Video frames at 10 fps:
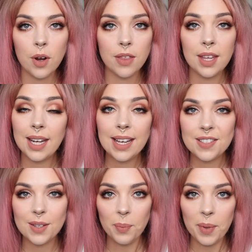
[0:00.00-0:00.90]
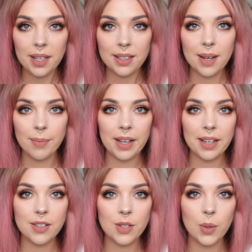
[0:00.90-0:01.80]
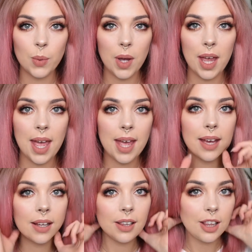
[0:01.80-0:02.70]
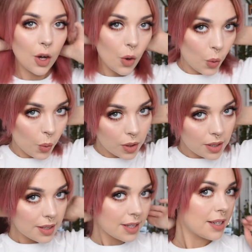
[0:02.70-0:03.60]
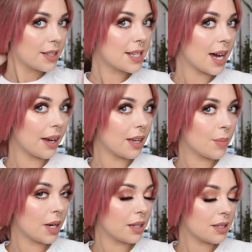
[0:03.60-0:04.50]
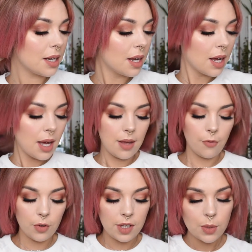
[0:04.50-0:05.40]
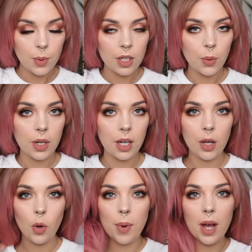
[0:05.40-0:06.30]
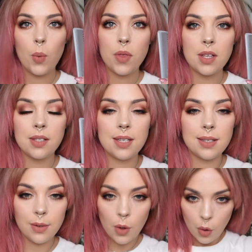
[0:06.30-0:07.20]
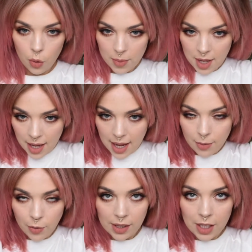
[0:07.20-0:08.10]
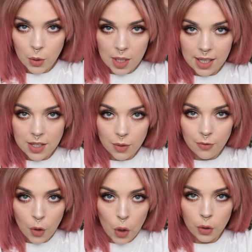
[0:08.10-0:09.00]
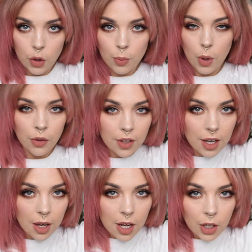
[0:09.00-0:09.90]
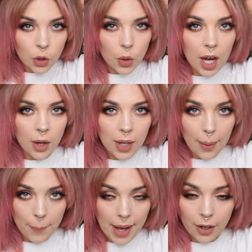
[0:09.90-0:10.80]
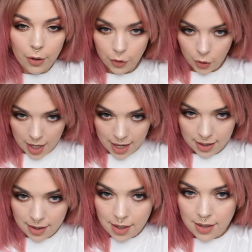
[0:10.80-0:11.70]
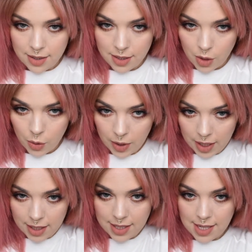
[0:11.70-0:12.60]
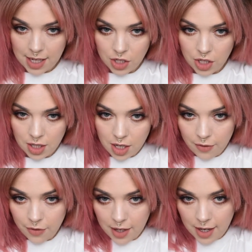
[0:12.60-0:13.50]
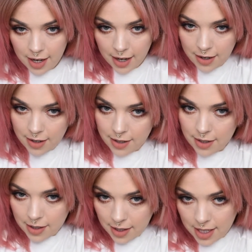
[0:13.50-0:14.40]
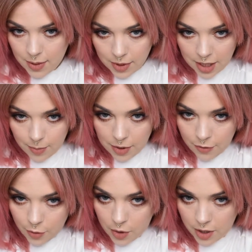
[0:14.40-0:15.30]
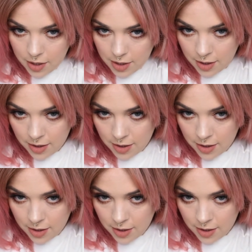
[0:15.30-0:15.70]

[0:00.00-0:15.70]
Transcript: the next bun, I'm gonna do a low tie bun. And for this one, you want to go back with the teasing comb and really create some volume on the crown and back of your head. So we're gonna section off the hair as we did before.